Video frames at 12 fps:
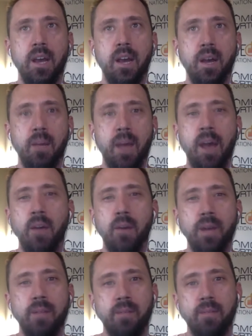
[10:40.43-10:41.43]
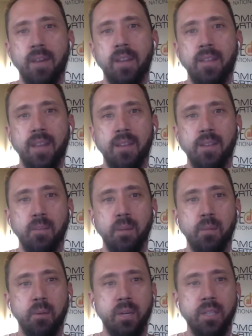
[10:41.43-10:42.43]
um, how do I even find the thousand
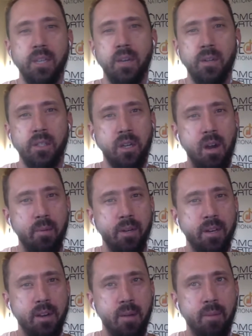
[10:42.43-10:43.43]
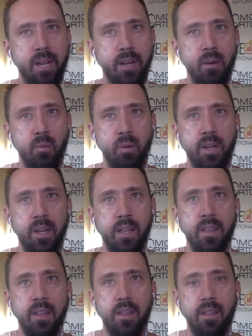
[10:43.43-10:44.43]
people? Because I know there's a common denominator
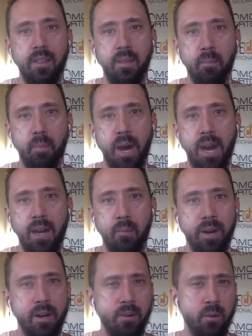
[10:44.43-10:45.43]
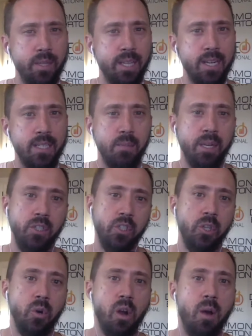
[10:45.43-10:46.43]
with the buyer, but I don't know what that is
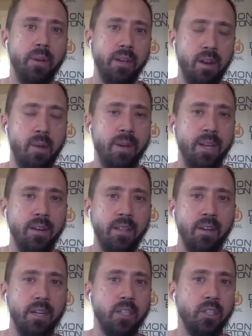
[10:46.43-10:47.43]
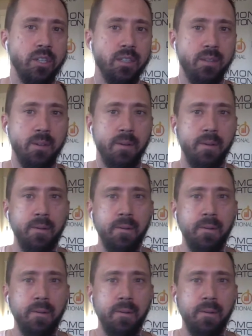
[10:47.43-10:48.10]
because there's no common denominator in their industries.